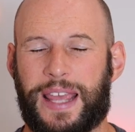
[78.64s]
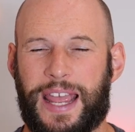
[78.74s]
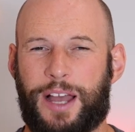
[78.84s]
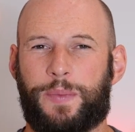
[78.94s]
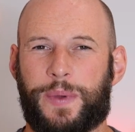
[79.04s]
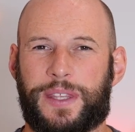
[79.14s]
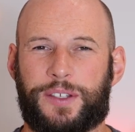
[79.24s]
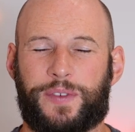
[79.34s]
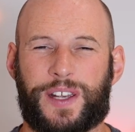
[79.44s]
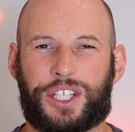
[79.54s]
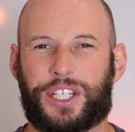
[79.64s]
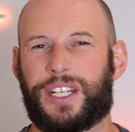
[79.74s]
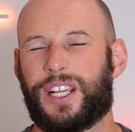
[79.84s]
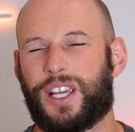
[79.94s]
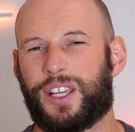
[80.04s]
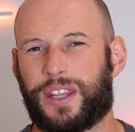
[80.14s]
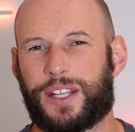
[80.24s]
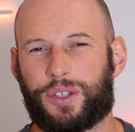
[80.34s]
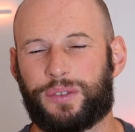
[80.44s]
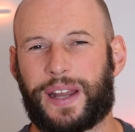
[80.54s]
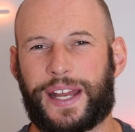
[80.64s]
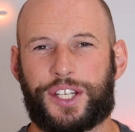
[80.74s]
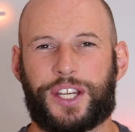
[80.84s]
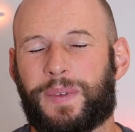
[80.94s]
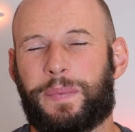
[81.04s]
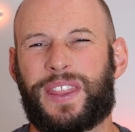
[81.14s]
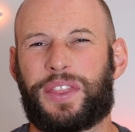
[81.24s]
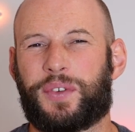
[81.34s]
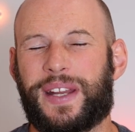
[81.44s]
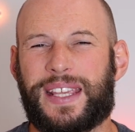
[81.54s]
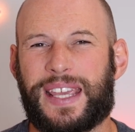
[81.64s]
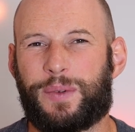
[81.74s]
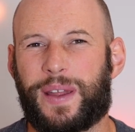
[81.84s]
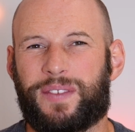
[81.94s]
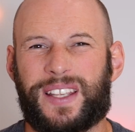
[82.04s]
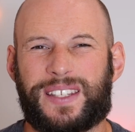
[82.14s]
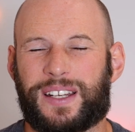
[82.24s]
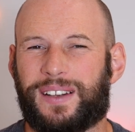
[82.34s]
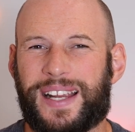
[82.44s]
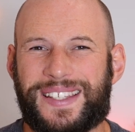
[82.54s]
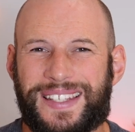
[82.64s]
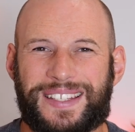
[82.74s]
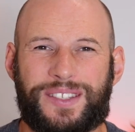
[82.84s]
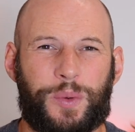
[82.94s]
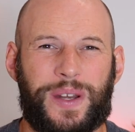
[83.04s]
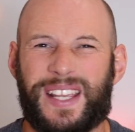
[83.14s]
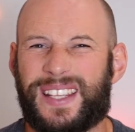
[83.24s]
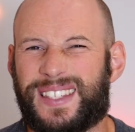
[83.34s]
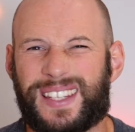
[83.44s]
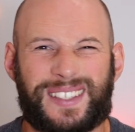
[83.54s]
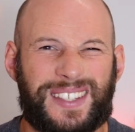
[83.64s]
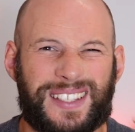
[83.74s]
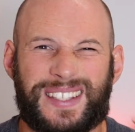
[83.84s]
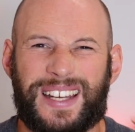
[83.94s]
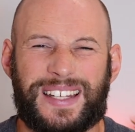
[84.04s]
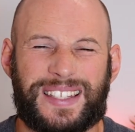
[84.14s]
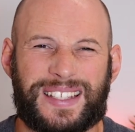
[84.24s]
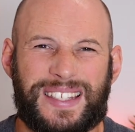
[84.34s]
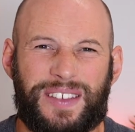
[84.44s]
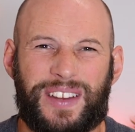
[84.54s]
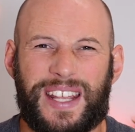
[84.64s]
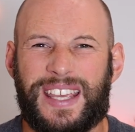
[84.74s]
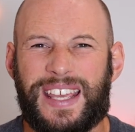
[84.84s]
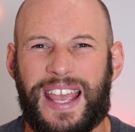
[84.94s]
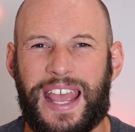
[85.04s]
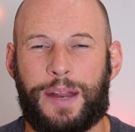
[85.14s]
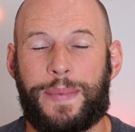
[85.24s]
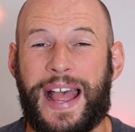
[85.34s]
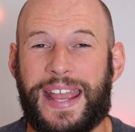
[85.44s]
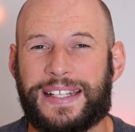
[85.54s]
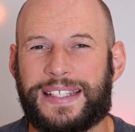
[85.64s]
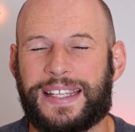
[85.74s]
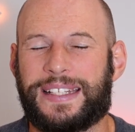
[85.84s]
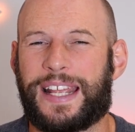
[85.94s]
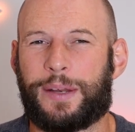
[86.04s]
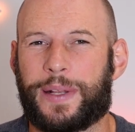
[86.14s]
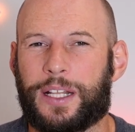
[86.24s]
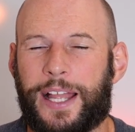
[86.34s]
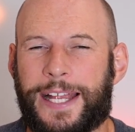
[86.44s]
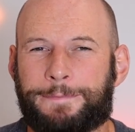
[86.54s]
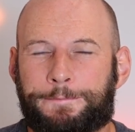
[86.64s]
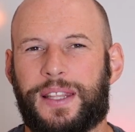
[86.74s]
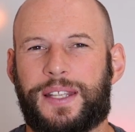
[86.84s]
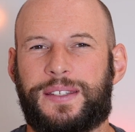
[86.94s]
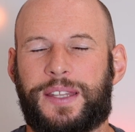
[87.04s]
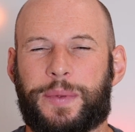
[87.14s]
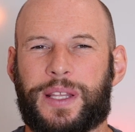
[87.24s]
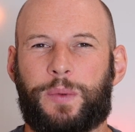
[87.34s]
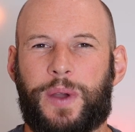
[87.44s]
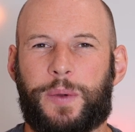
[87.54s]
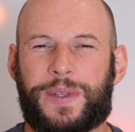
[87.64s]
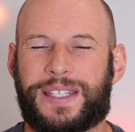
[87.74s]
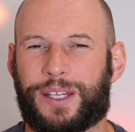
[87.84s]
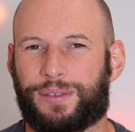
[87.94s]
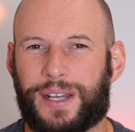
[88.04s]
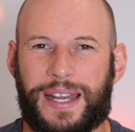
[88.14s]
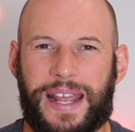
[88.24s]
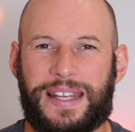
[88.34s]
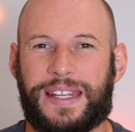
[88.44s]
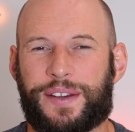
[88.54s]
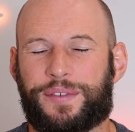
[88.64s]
that help with this function, they do range, but three key wavelengths are around 620, 660 to 670, and about 810 nanometer light. This is typically why we see a red and near